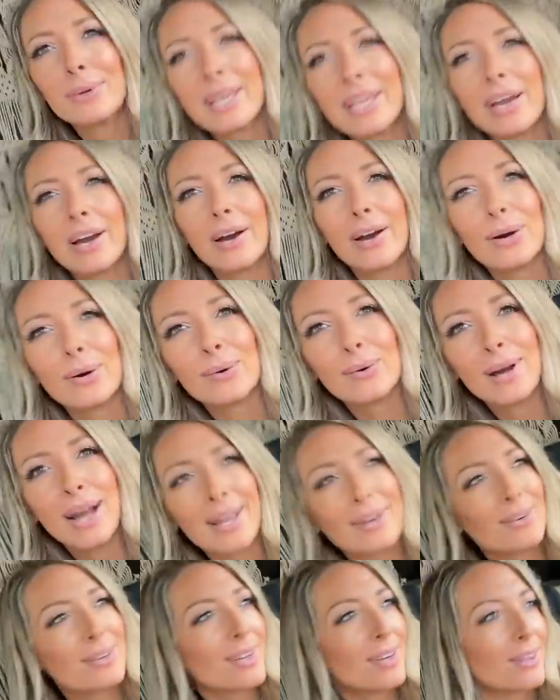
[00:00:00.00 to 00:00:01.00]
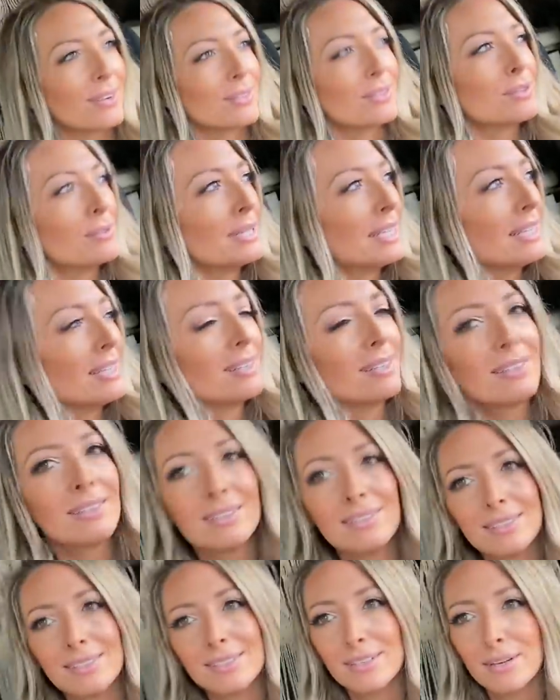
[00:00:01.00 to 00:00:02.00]
we go? I don't know. Do we need an
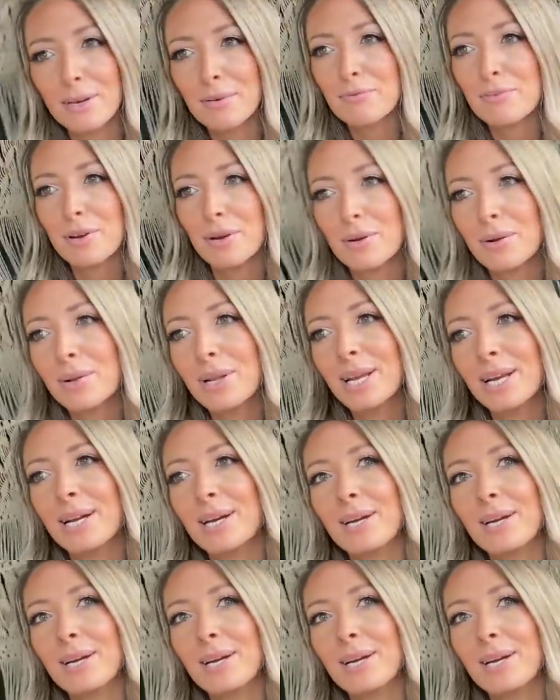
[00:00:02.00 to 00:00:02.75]
Instagram photo here?